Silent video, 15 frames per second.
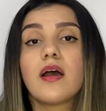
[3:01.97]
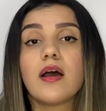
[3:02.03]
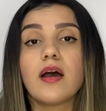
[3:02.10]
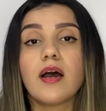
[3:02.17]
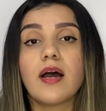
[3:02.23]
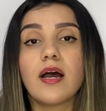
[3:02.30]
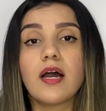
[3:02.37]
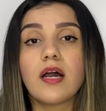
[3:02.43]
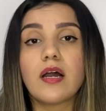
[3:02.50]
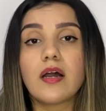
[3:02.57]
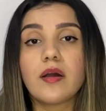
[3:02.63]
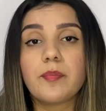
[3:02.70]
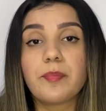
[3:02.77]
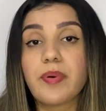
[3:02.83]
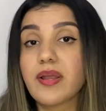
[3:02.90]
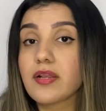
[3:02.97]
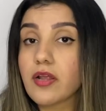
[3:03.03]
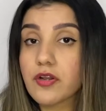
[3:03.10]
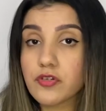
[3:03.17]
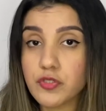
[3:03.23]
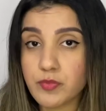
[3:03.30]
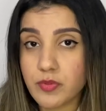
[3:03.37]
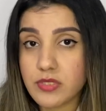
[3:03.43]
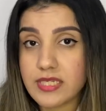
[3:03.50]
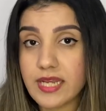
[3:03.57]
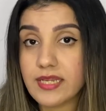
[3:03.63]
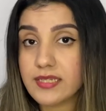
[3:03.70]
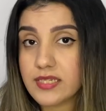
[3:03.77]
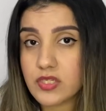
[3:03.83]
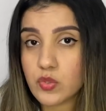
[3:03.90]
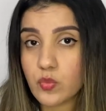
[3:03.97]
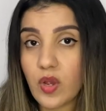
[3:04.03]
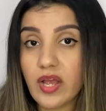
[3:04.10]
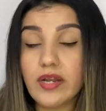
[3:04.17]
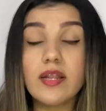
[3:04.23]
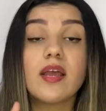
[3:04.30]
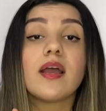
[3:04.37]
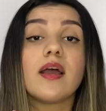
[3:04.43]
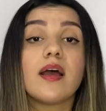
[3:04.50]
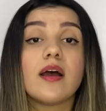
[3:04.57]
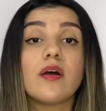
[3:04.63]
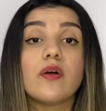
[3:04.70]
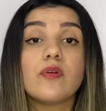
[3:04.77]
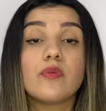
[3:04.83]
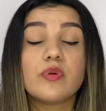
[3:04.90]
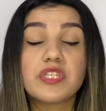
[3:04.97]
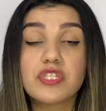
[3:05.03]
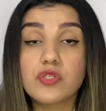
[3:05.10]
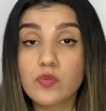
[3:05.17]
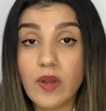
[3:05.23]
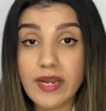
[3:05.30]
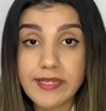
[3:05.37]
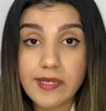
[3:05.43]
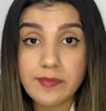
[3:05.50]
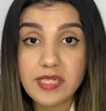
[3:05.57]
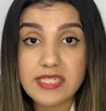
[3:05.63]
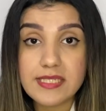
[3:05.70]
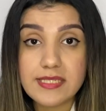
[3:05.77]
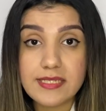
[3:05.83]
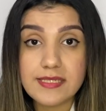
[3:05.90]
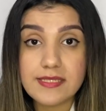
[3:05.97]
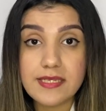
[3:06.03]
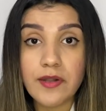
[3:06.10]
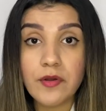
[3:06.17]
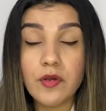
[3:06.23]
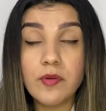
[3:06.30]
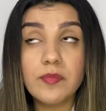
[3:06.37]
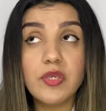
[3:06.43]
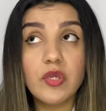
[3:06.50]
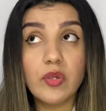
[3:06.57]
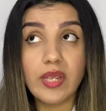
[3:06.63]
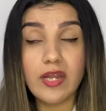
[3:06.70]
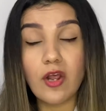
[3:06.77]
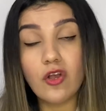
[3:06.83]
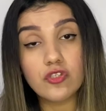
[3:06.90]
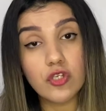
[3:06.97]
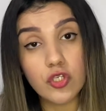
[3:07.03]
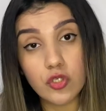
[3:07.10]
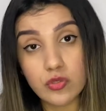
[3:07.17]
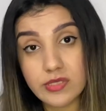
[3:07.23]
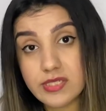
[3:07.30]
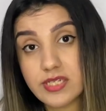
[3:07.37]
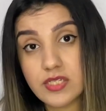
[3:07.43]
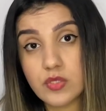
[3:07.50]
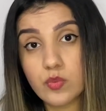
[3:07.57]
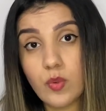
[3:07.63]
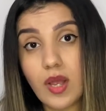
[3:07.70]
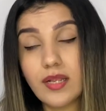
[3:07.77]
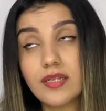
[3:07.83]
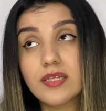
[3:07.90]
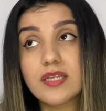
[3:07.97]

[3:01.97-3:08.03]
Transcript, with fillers: uh, by La Roche-Posay, this one, which is vitamin C serum. You can also use this one.